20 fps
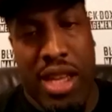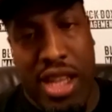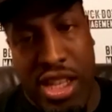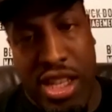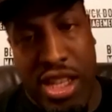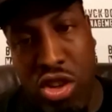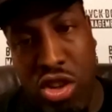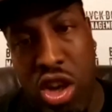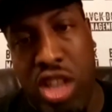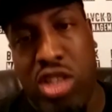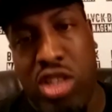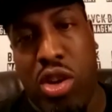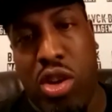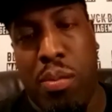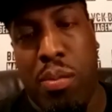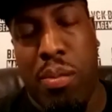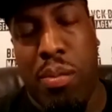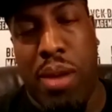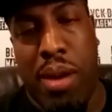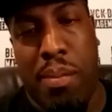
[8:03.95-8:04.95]
has got his
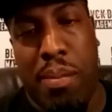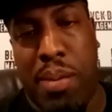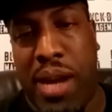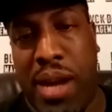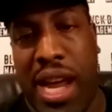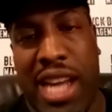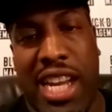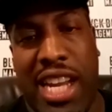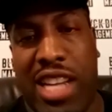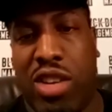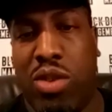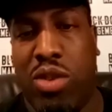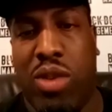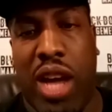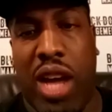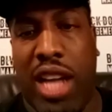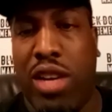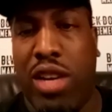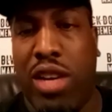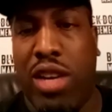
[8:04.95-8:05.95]
own plan, and I
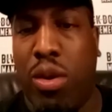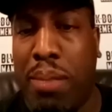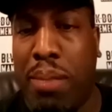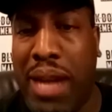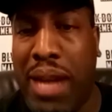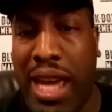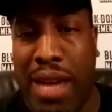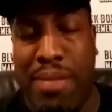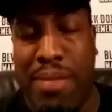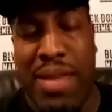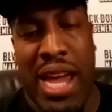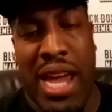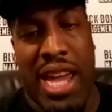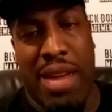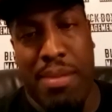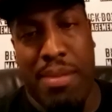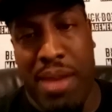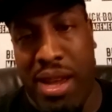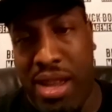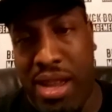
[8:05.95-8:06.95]
don't blame that
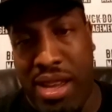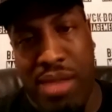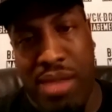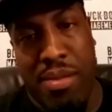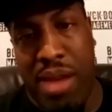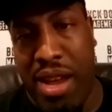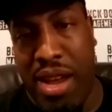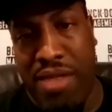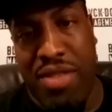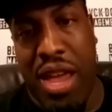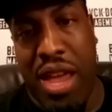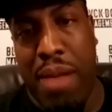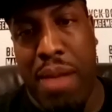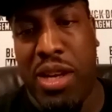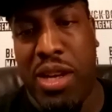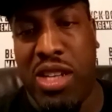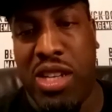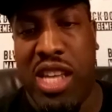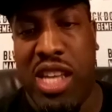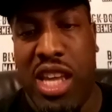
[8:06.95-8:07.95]
him have that,
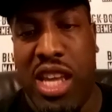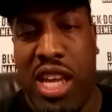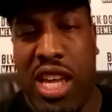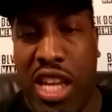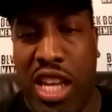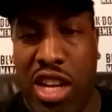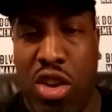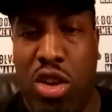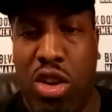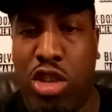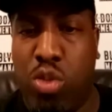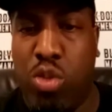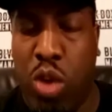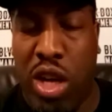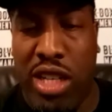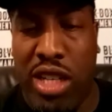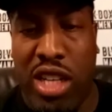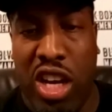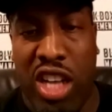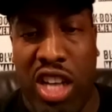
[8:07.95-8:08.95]
because he's
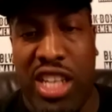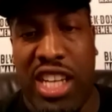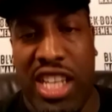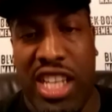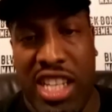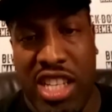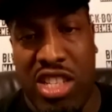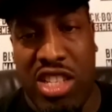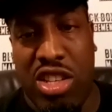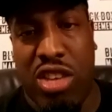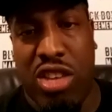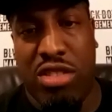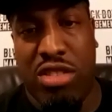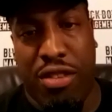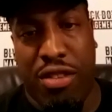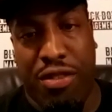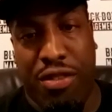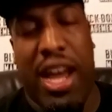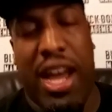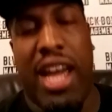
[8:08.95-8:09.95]
worked hard and he deserves to
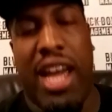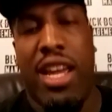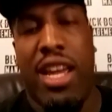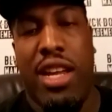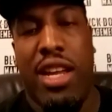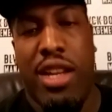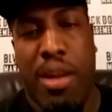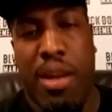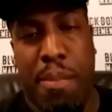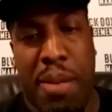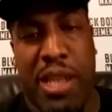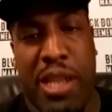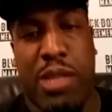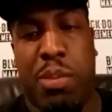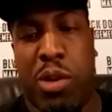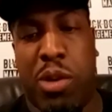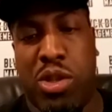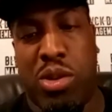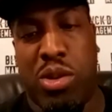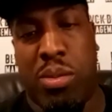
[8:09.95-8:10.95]
fight the best
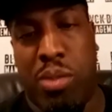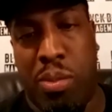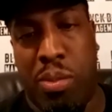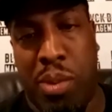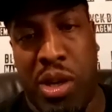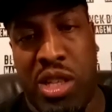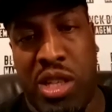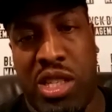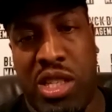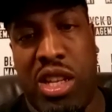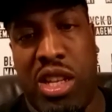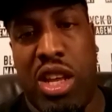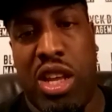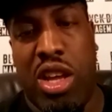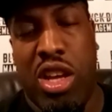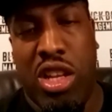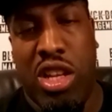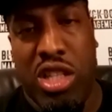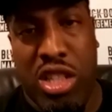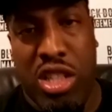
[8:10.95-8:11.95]
possible person
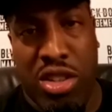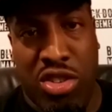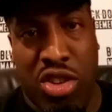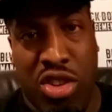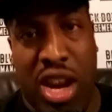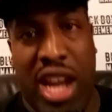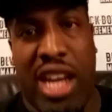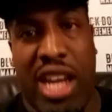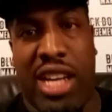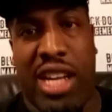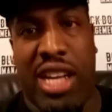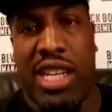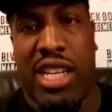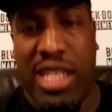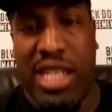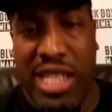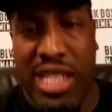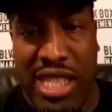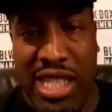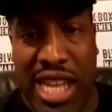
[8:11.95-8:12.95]
to try and
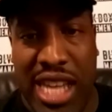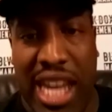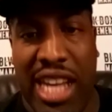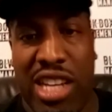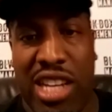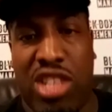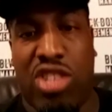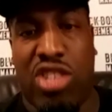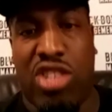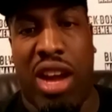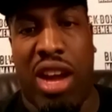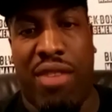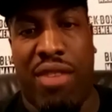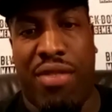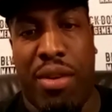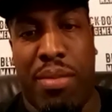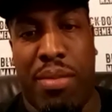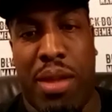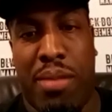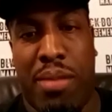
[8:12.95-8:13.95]
take the strap
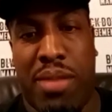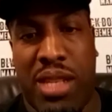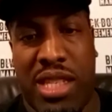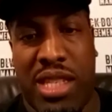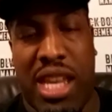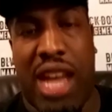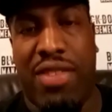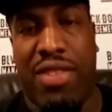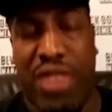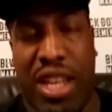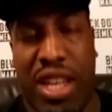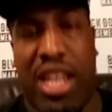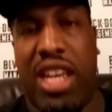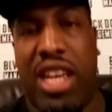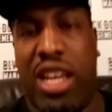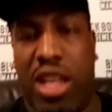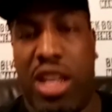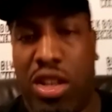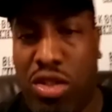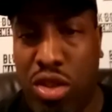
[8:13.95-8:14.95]
from them, to say I did
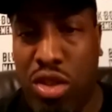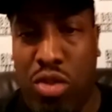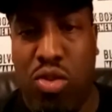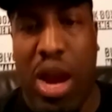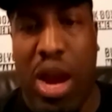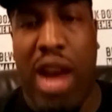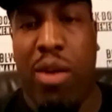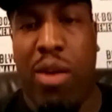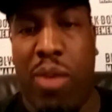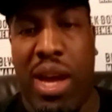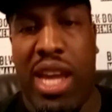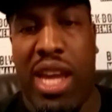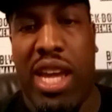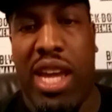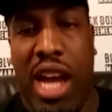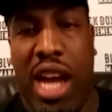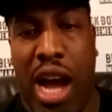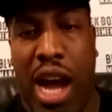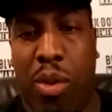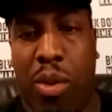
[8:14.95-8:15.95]
it the right way.
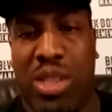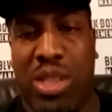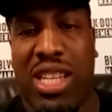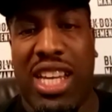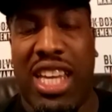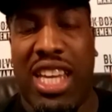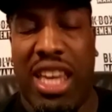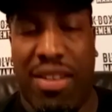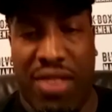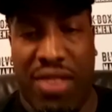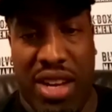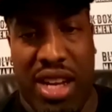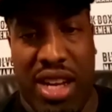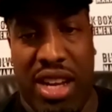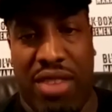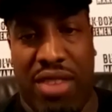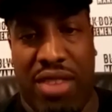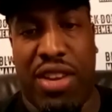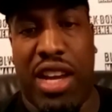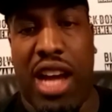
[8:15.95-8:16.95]
I wasn't given
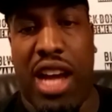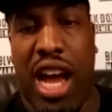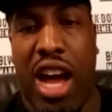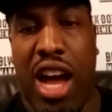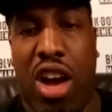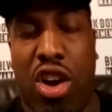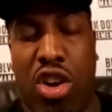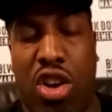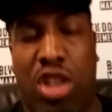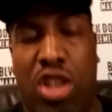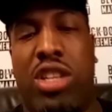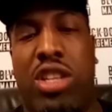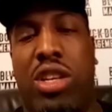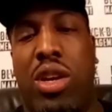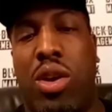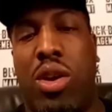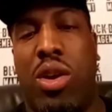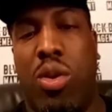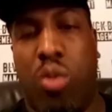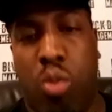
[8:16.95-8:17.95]
anything. I earned
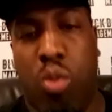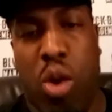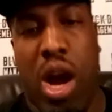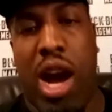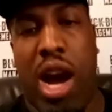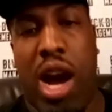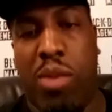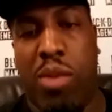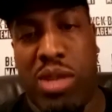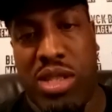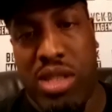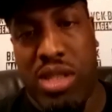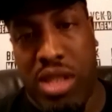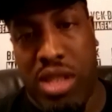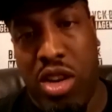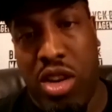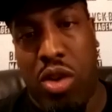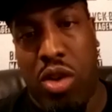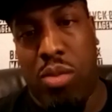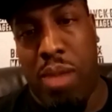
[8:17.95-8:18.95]
what I was,
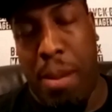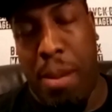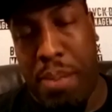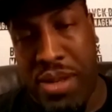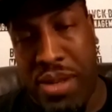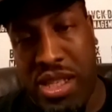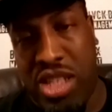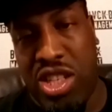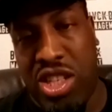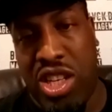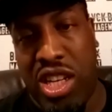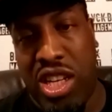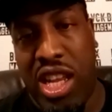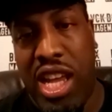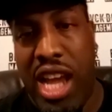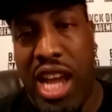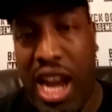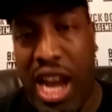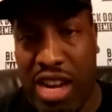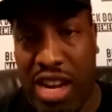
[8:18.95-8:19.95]
my position,
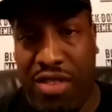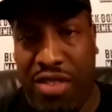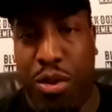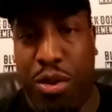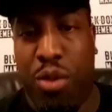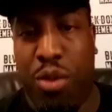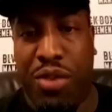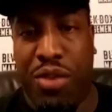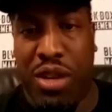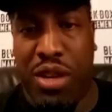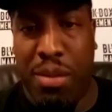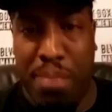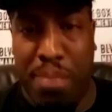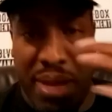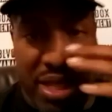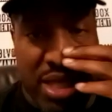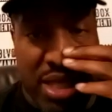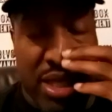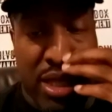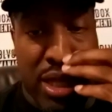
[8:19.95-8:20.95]
and I fought for the
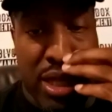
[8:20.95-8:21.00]
best